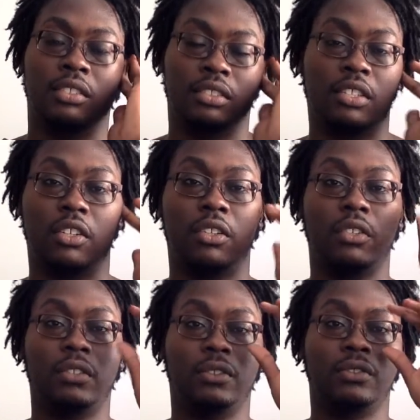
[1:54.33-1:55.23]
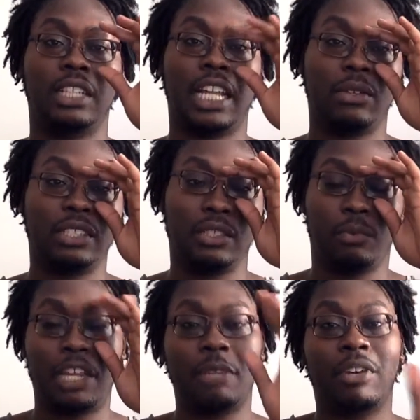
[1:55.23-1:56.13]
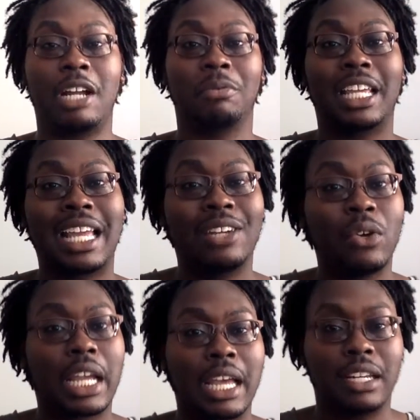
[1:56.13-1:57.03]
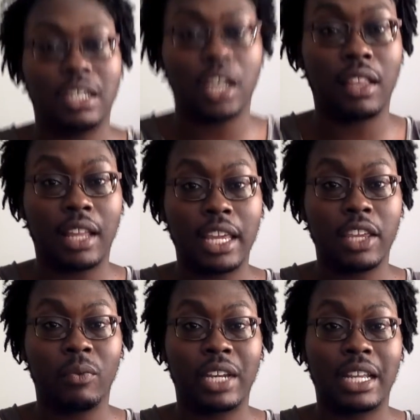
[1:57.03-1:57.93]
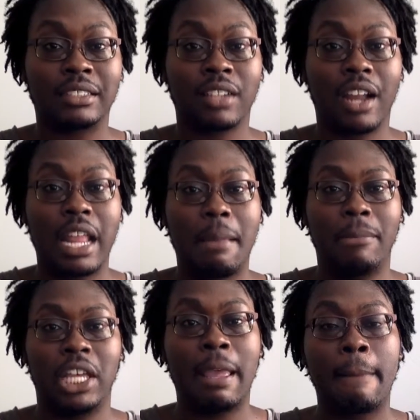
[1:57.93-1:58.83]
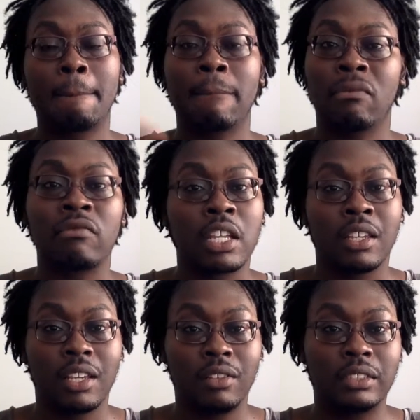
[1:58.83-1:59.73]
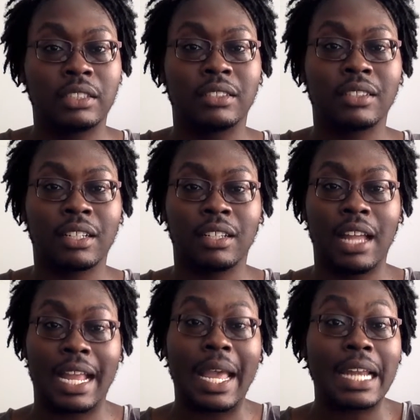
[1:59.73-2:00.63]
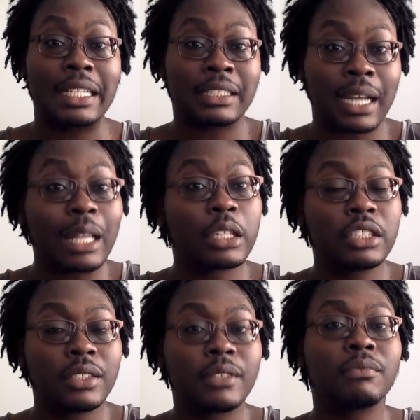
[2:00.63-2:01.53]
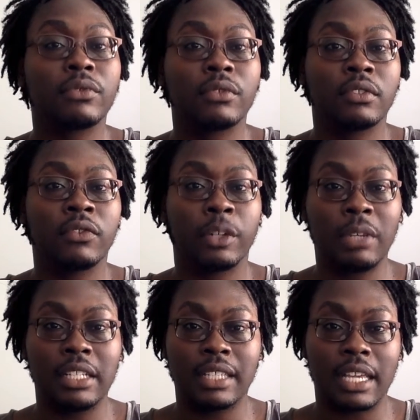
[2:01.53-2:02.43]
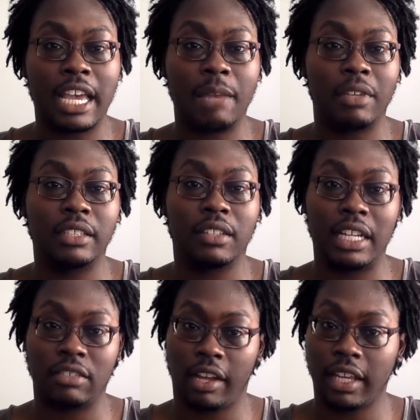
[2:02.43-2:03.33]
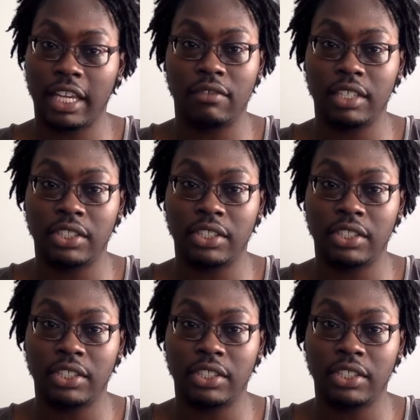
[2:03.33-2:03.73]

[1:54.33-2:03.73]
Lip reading: So that was the main problem. Like I knew I kind of didn't like it when I started, but it was I got a scholarship for me to take Kaplan, so that's why I gave it a